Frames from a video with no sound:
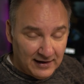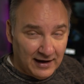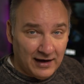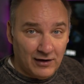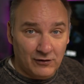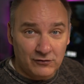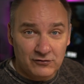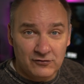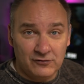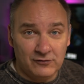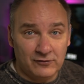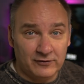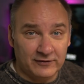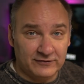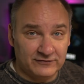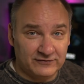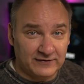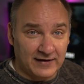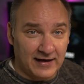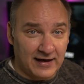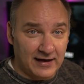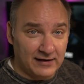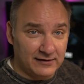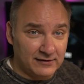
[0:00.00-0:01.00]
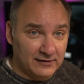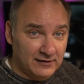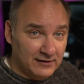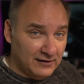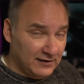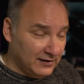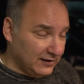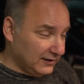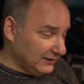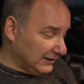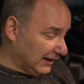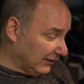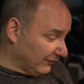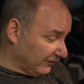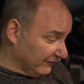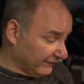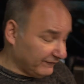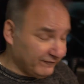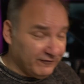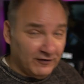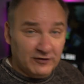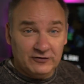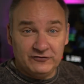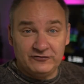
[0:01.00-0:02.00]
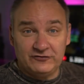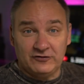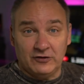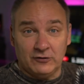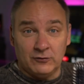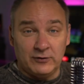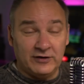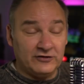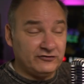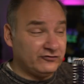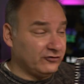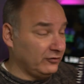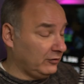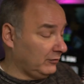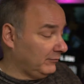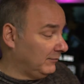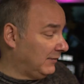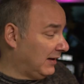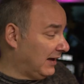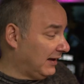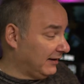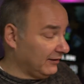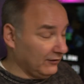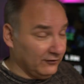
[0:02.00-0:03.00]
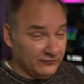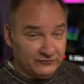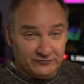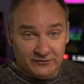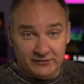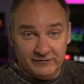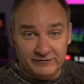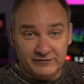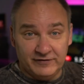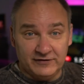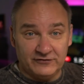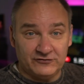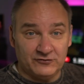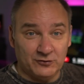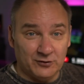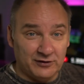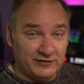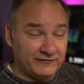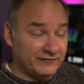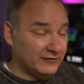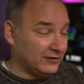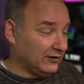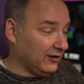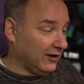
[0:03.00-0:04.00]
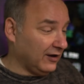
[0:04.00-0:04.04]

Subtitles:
How cool is that? Now, the first original models of this were even